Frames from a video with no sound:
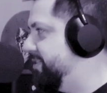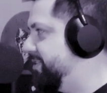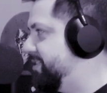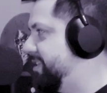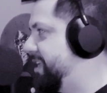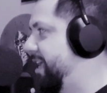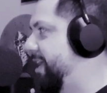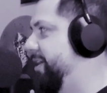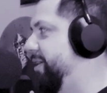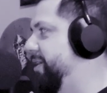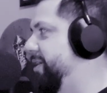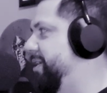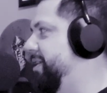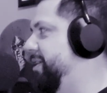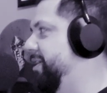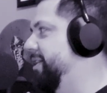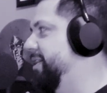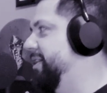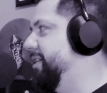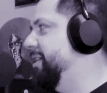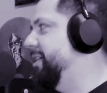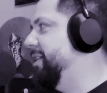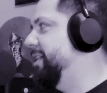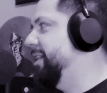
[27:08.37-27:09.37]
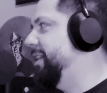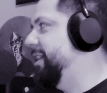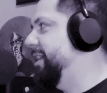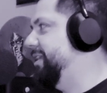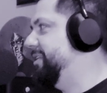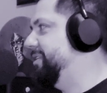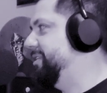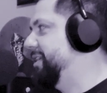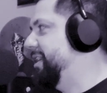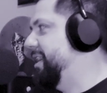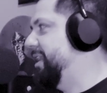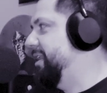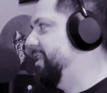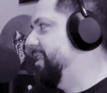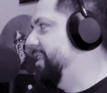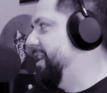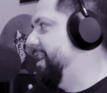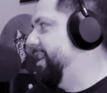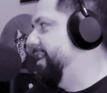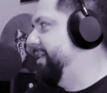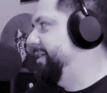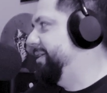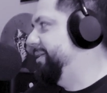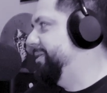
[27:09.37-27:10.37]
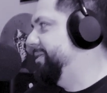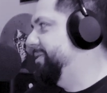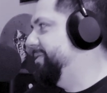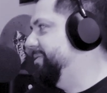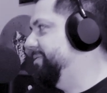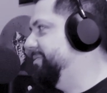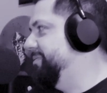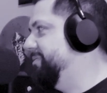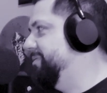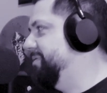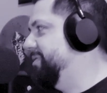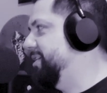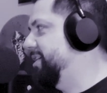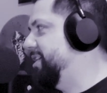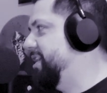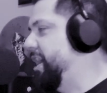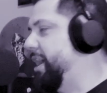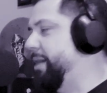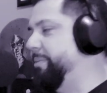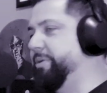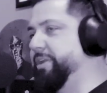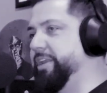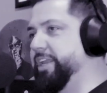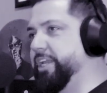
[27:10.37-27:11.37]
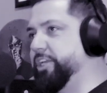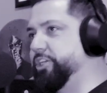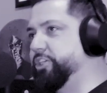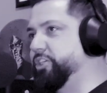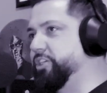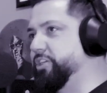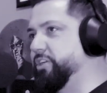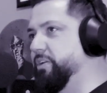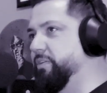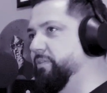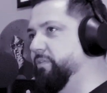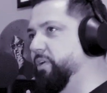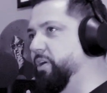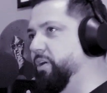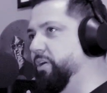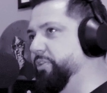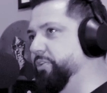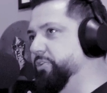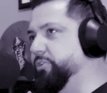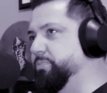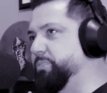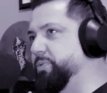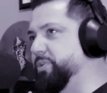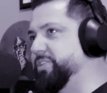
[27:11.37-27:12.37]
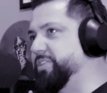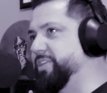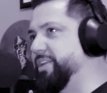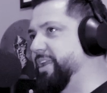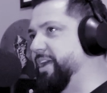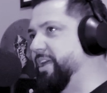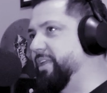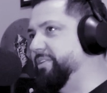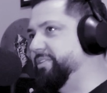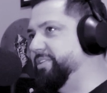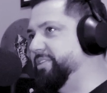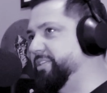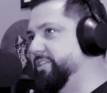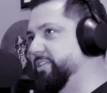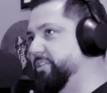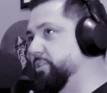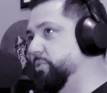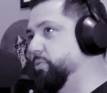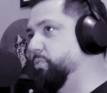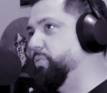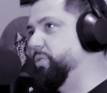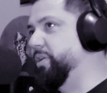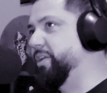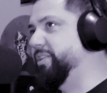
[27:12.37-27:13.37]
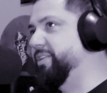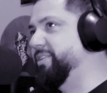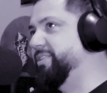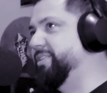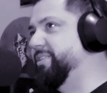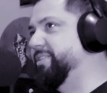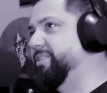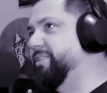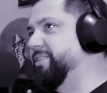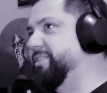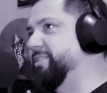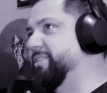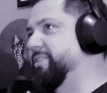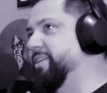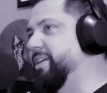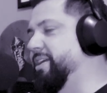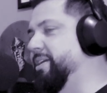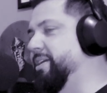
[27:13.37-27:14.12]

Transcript: center, it's kind of like a combination of all those personalities into one. This is his